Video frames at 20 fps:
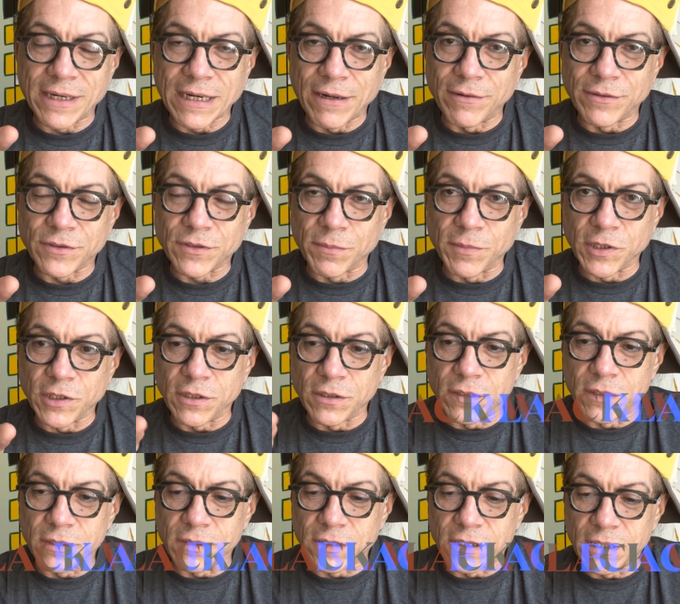now on some of
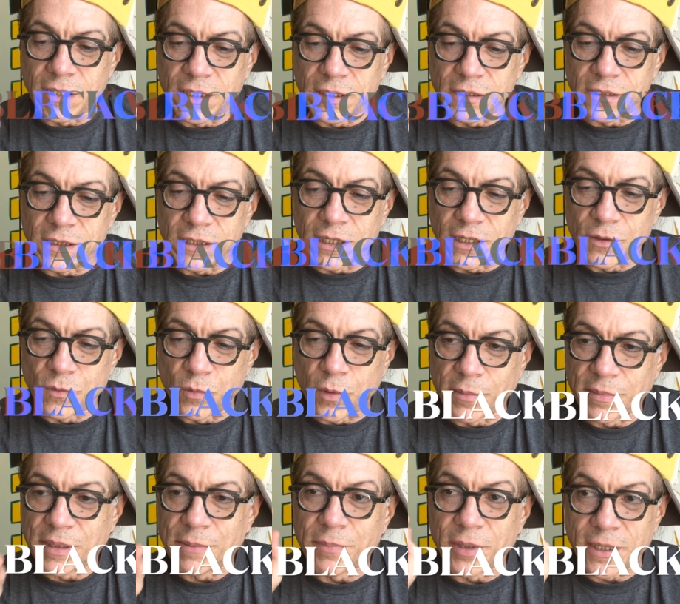the other
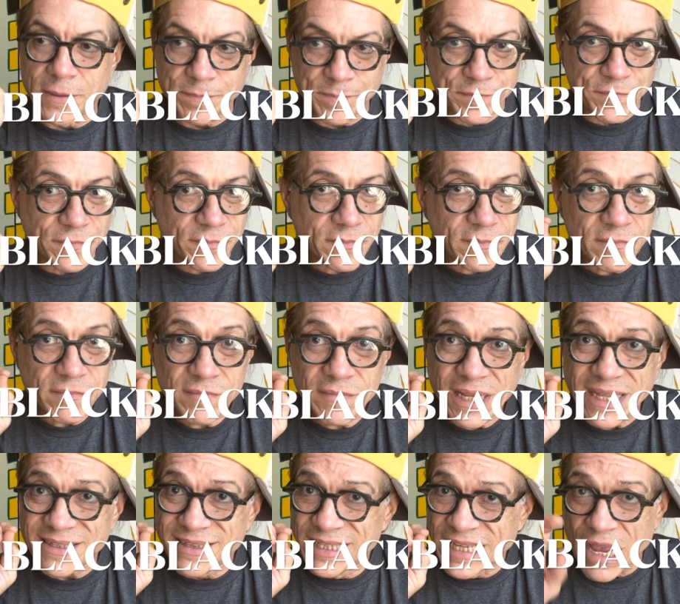women, but
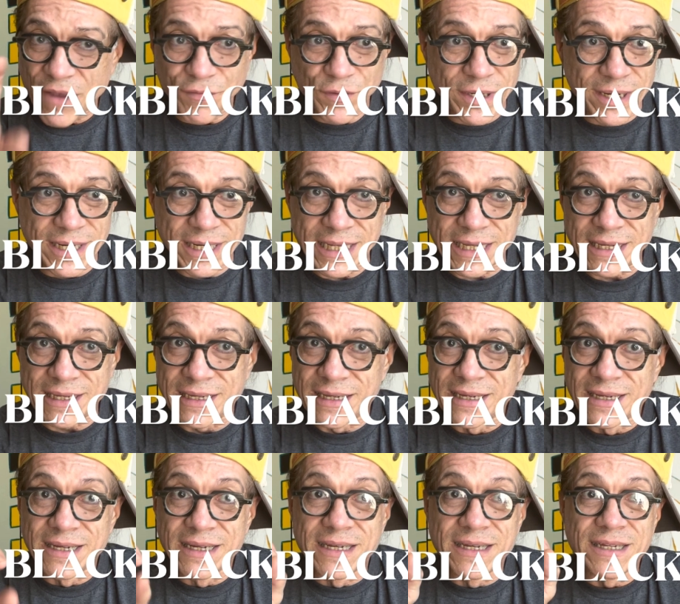definitely
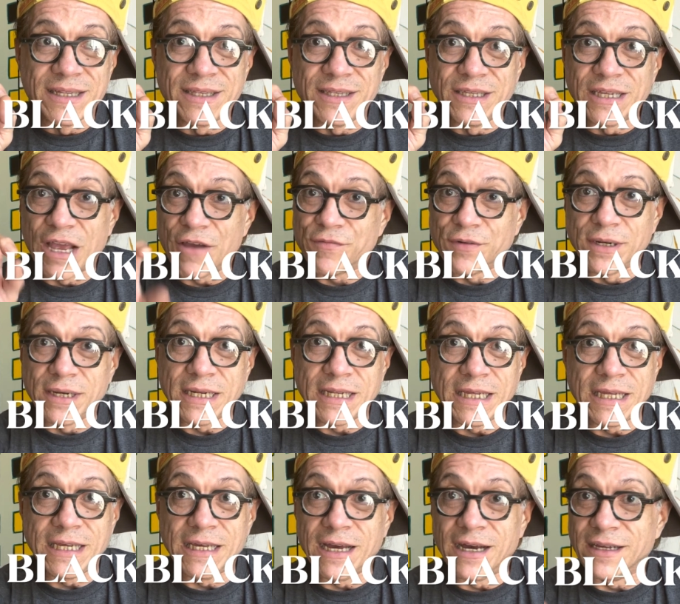
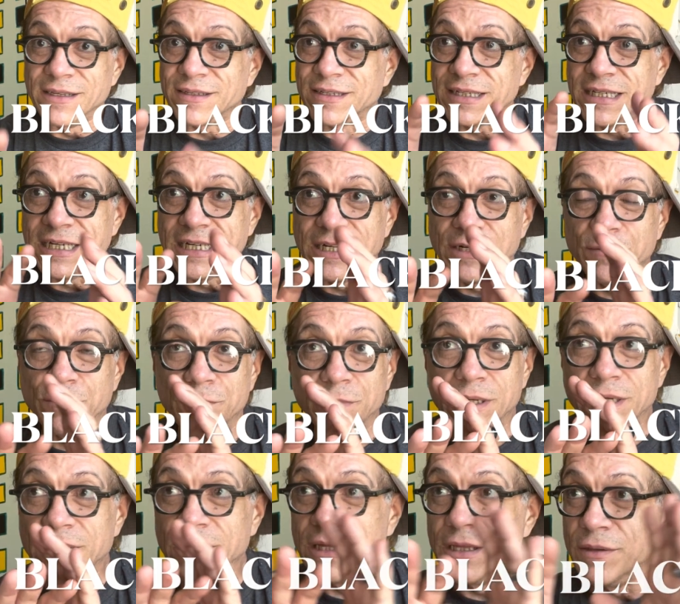a scene
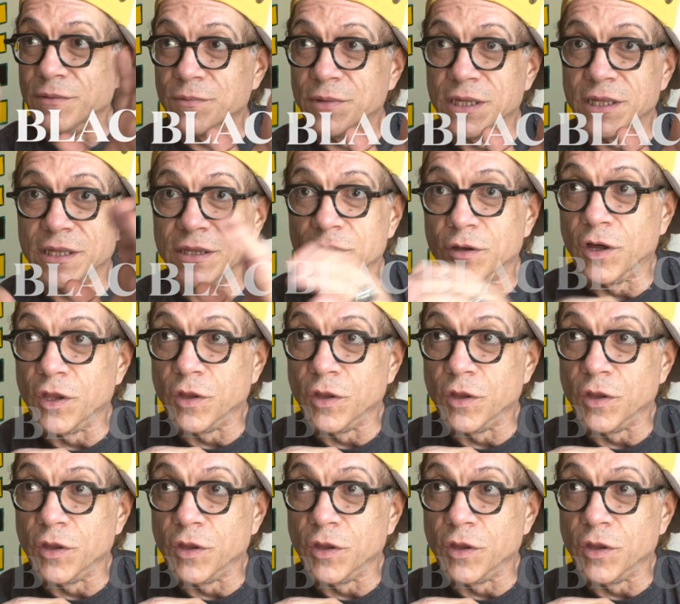with all